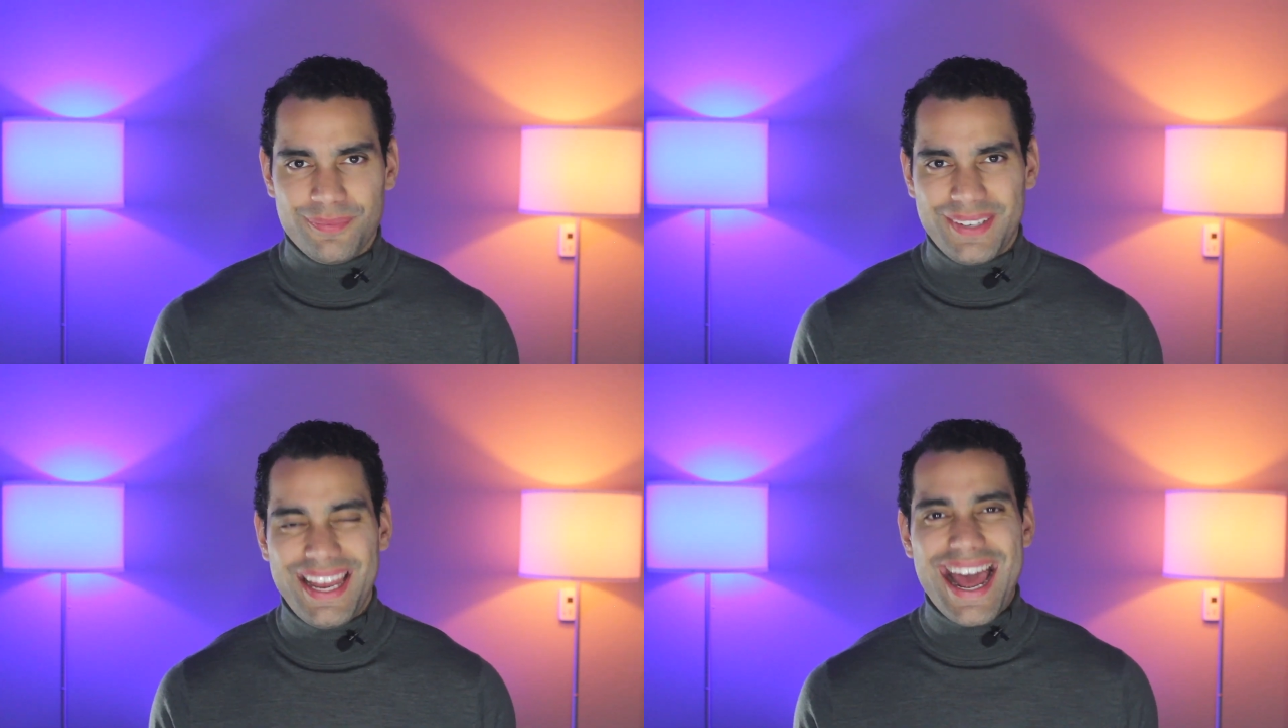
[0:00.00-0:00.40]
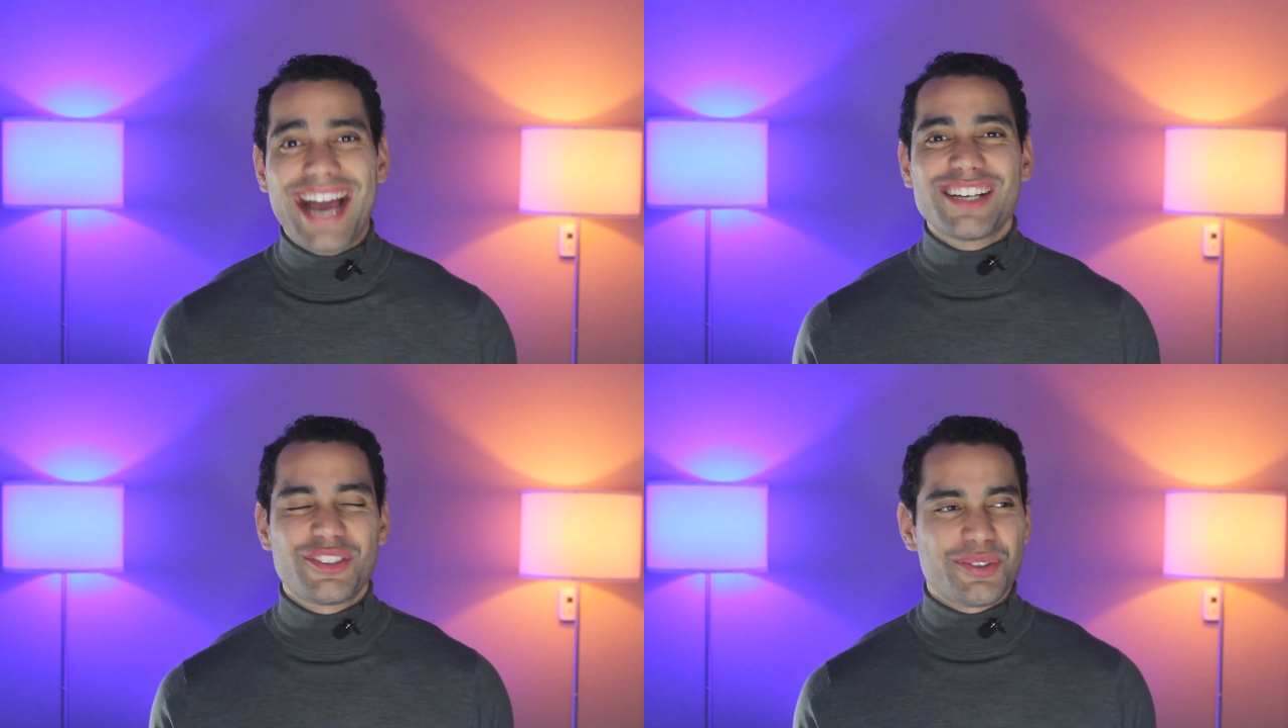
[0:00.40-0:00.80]
and
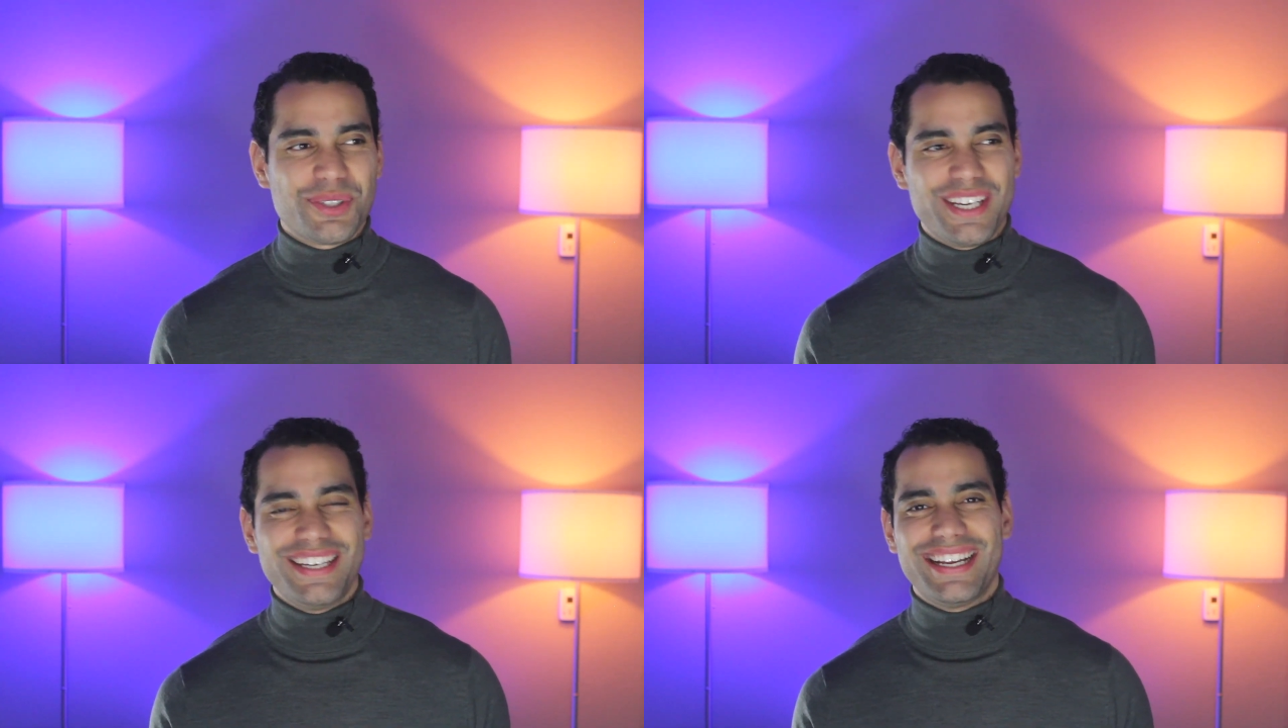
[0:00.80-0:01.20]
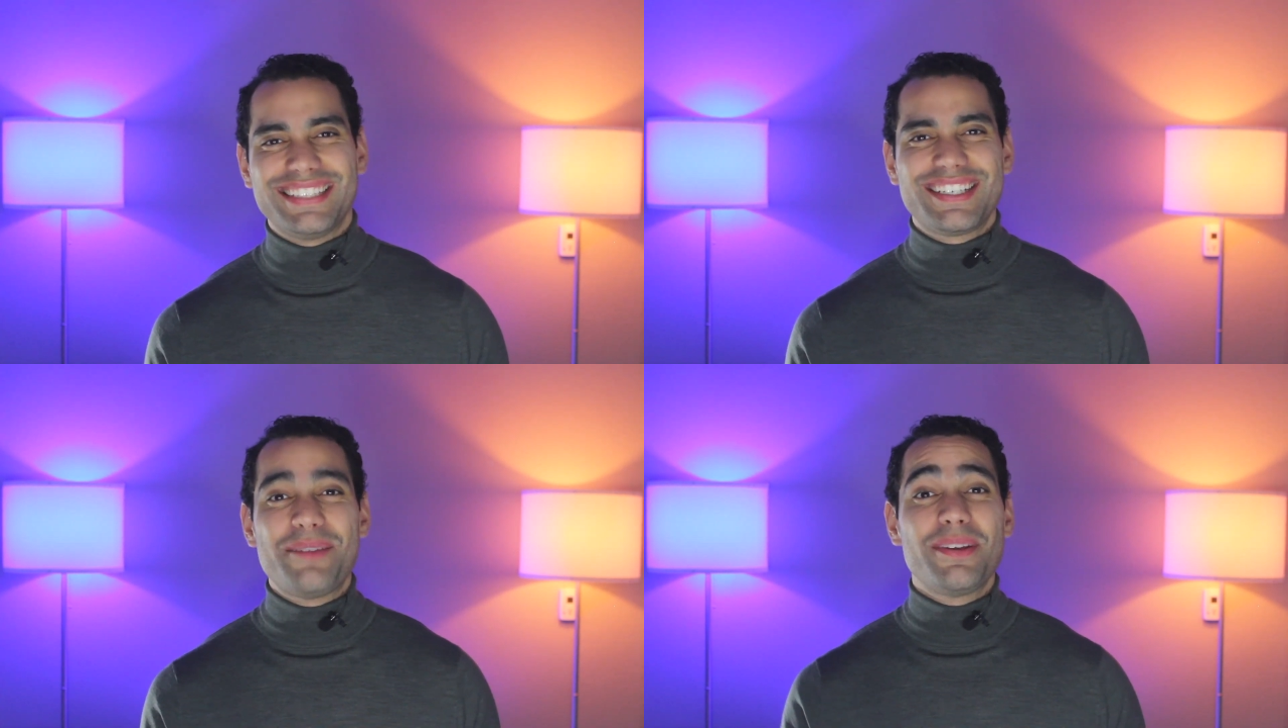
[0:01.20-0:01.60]
actually,
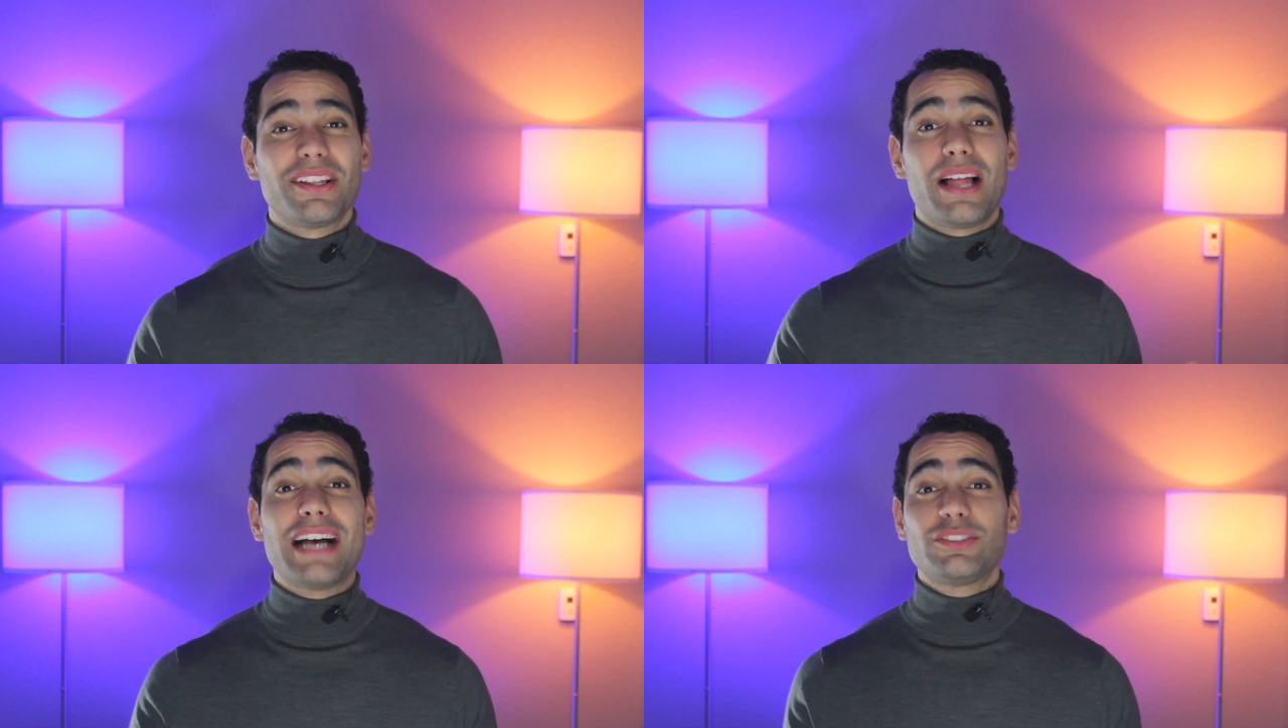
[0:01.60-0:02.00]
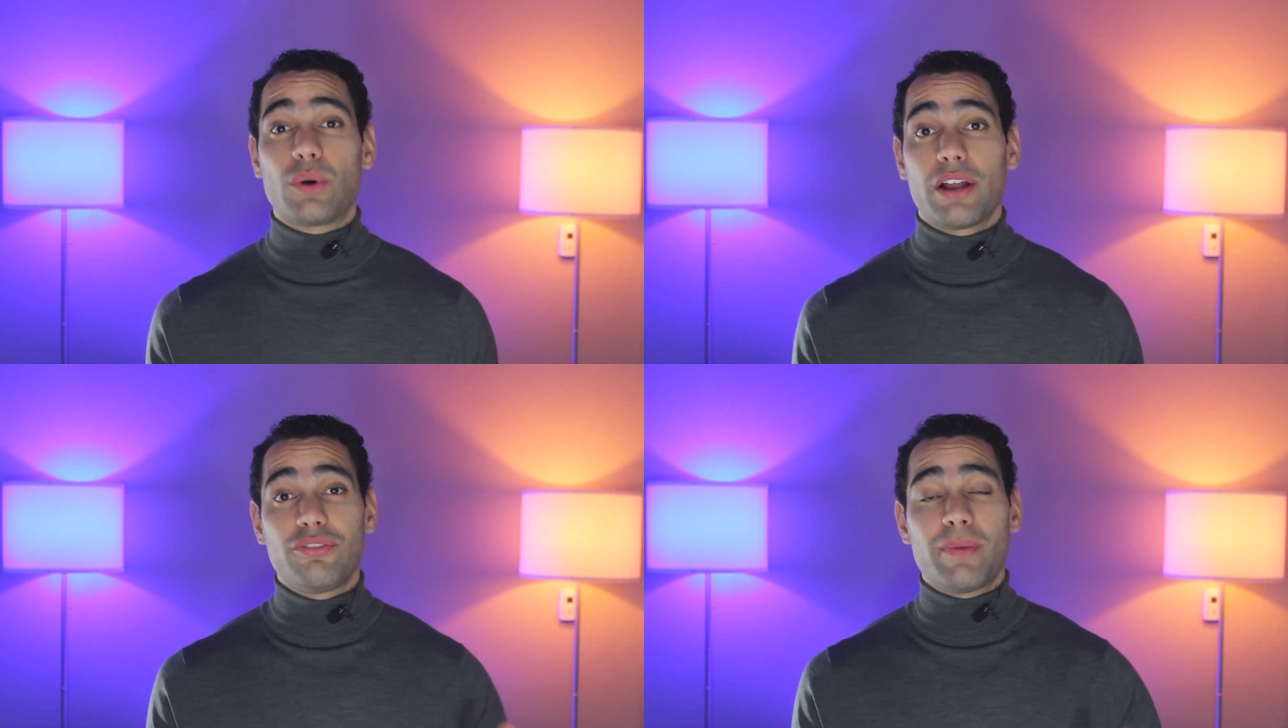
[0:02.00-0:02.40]
it's gonna be the last
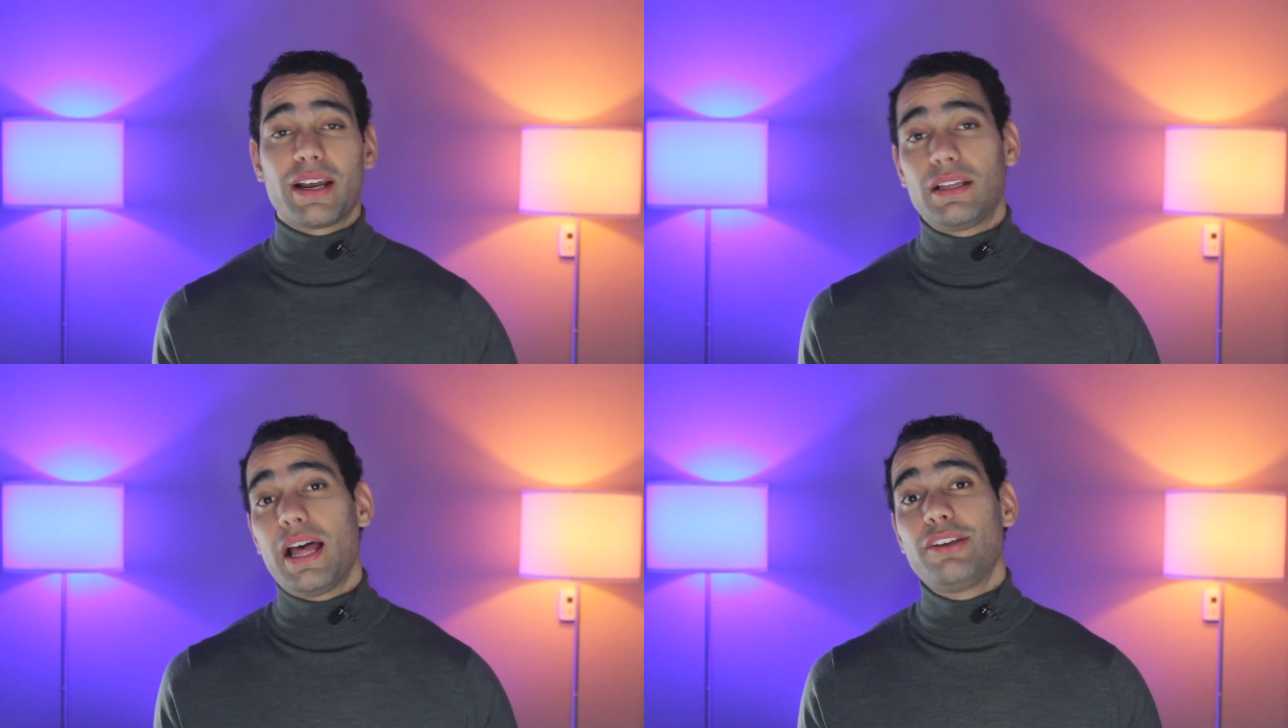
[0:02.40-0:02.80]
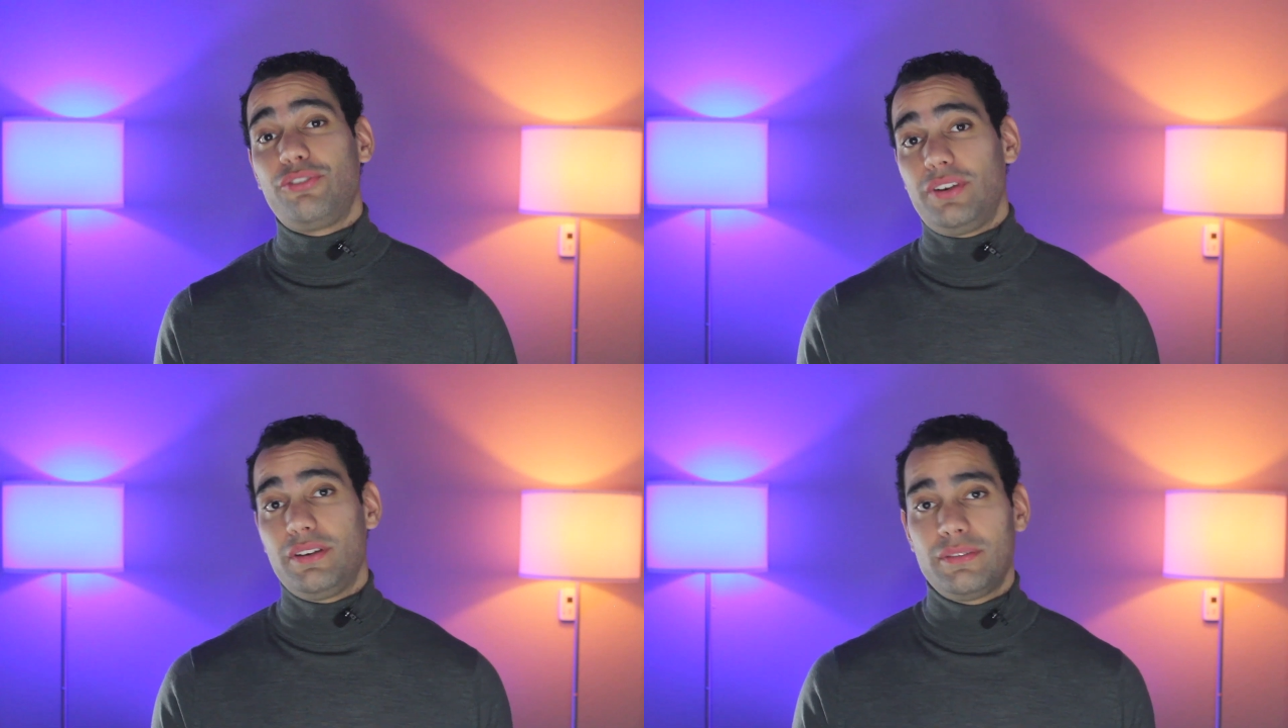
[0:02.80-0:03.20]
watch in my
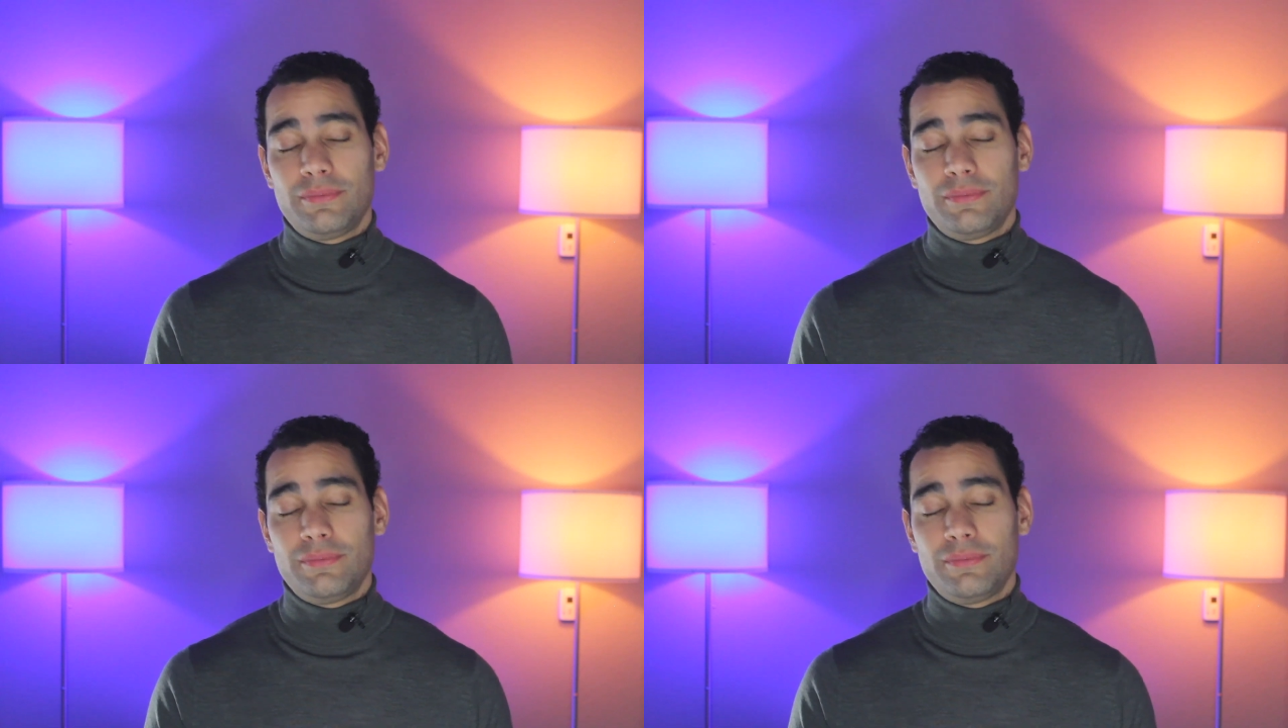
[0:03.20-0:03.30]
collection.